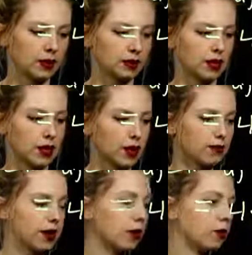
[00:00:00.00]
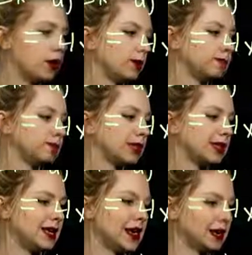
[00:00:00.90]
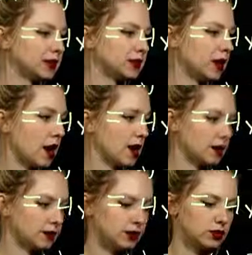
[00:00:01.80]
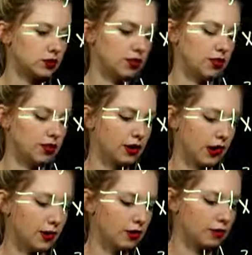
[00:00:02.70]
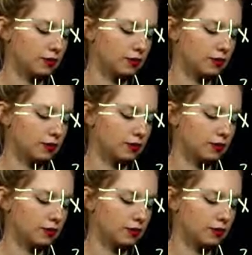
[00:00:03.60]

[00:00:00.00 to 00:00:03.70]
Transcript: Took care of that one. Next highest is to the third.